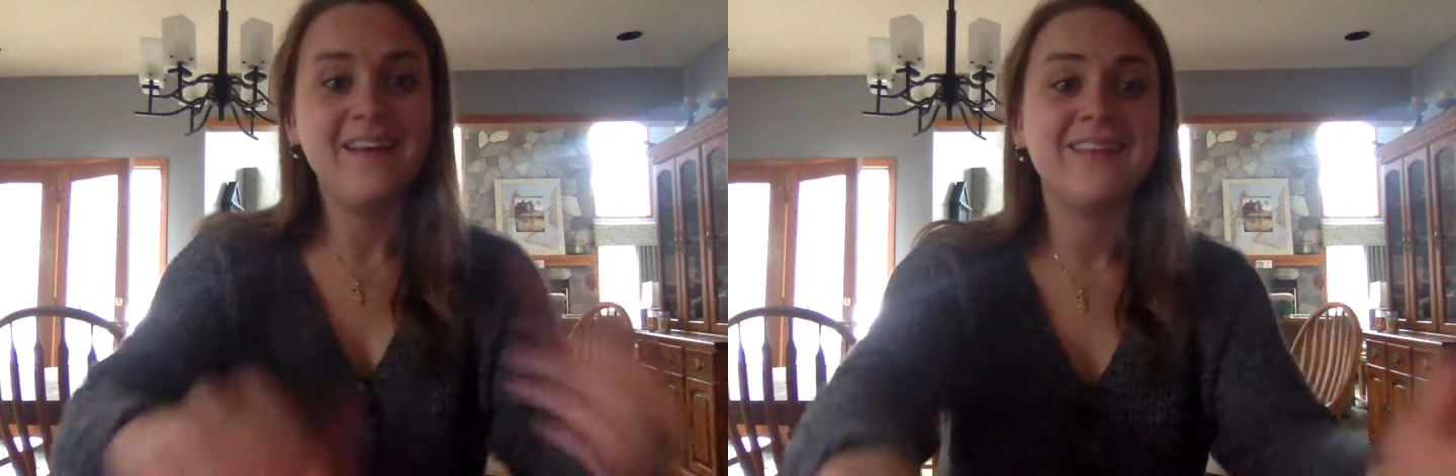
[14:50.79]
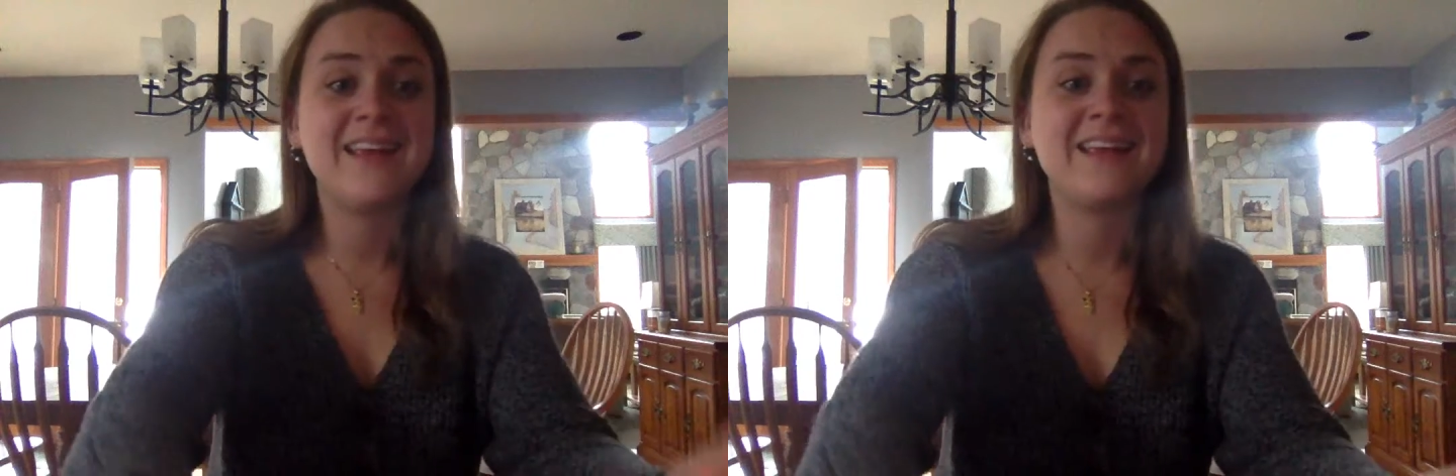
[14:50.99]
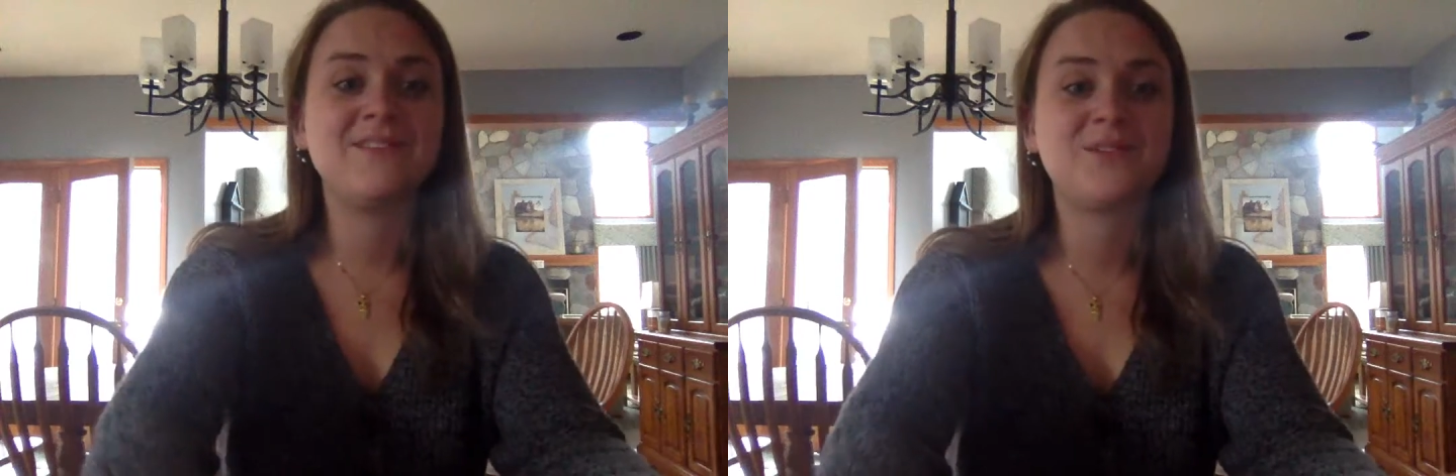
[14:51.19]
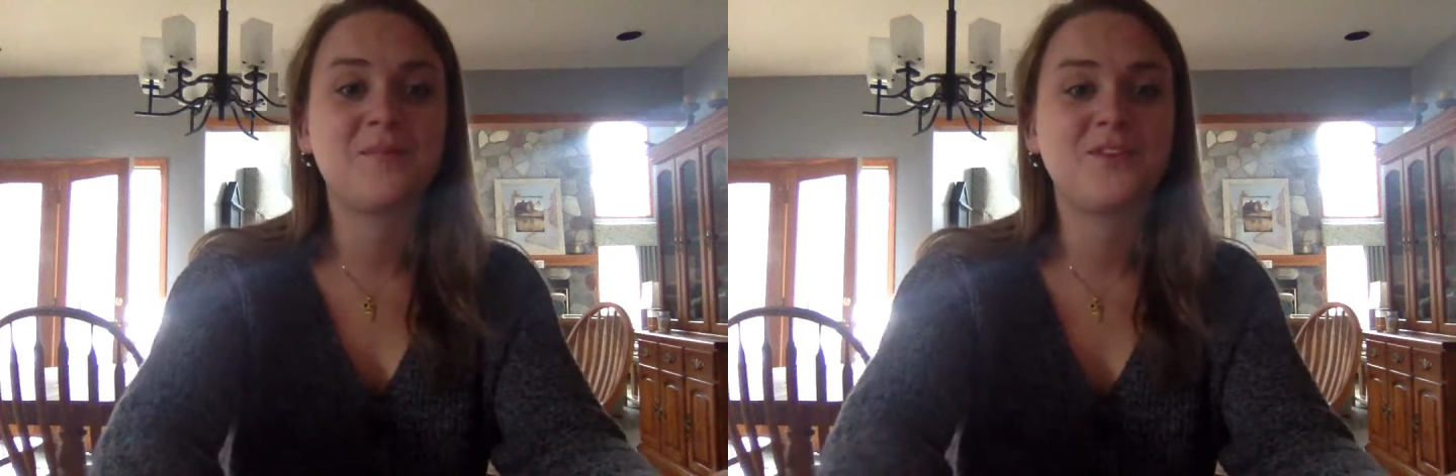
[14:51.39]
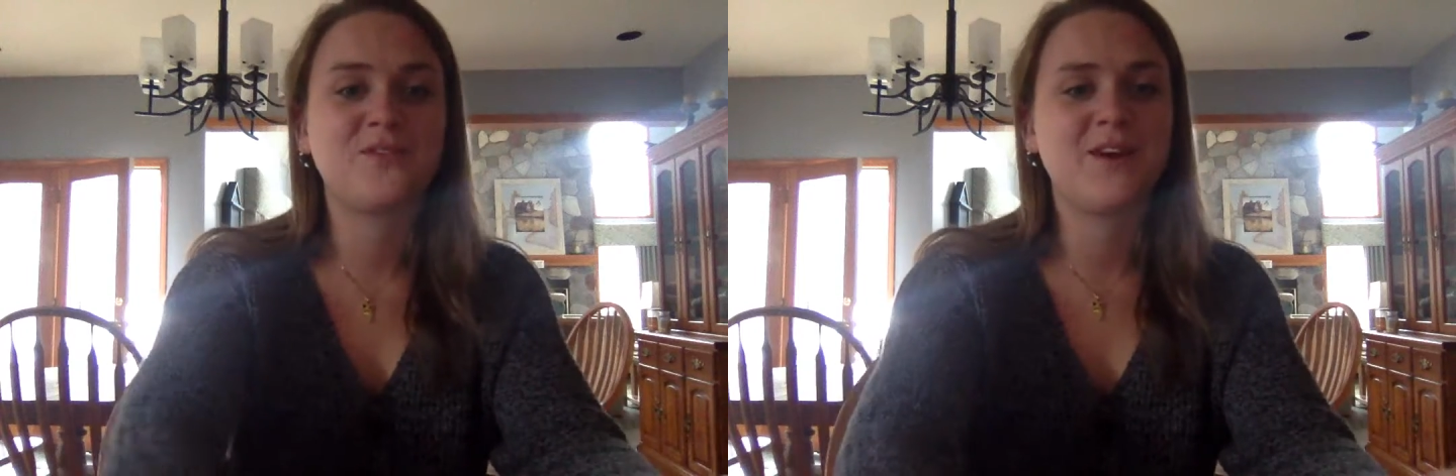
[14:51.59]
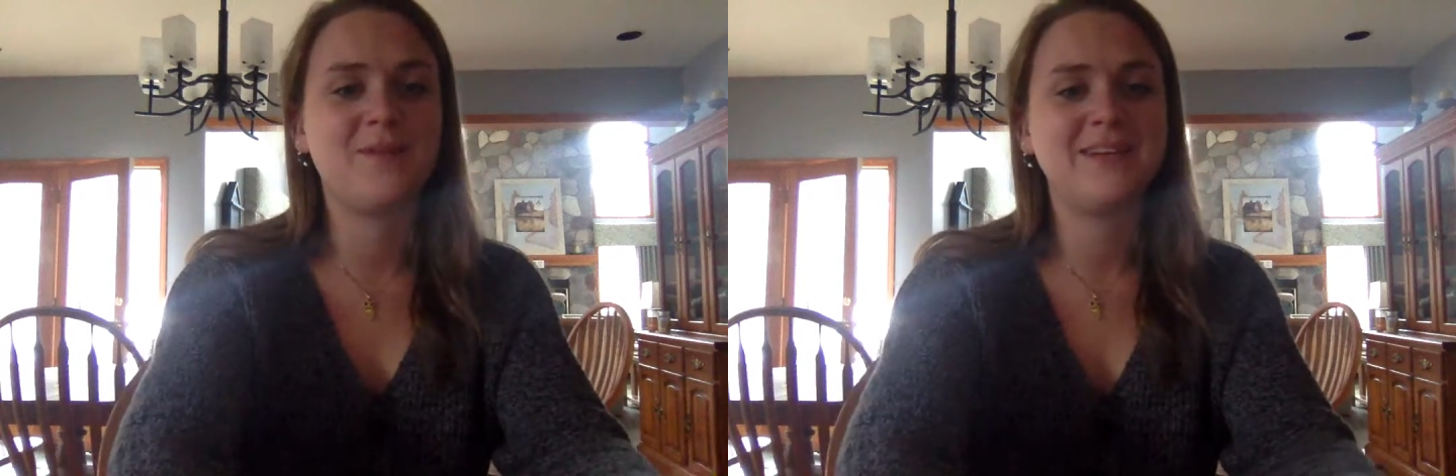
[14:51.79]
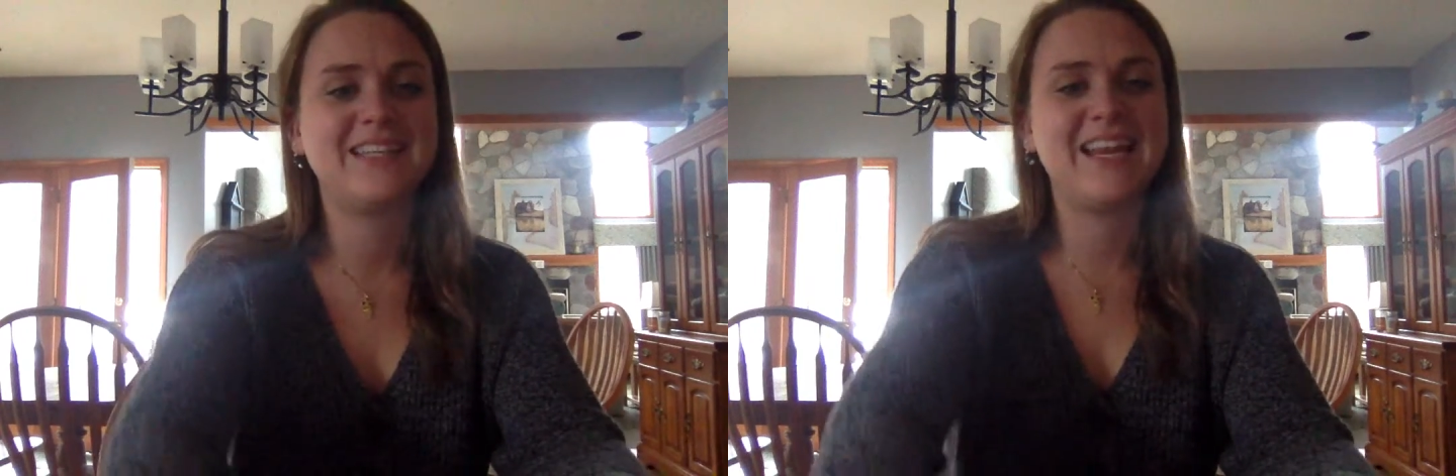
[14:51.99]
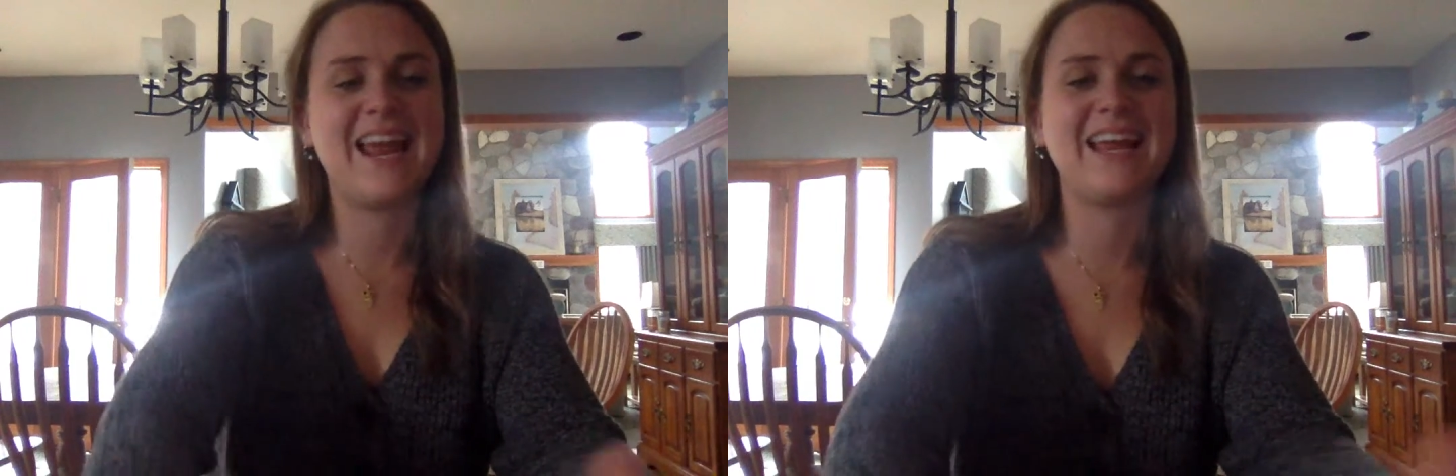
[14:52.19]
Thank you so much for coming today,